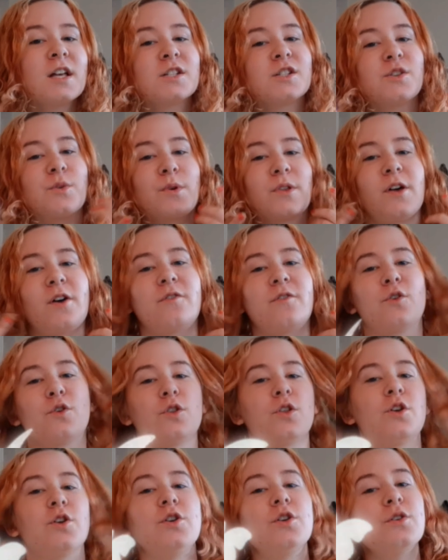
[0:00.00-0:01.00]
so without
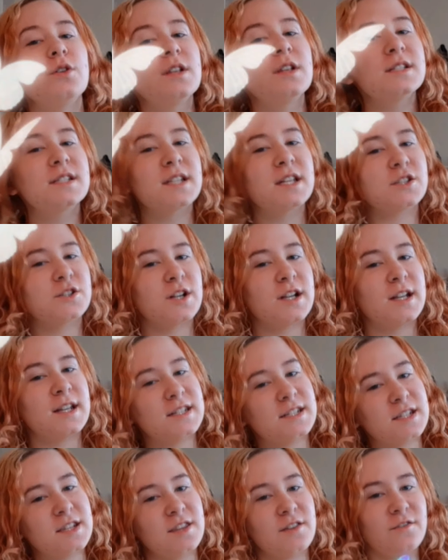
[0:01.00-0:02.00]
further ado, let's get straight
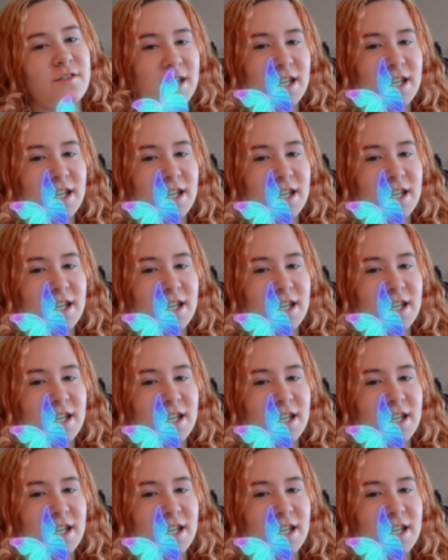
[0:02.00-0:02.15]
into the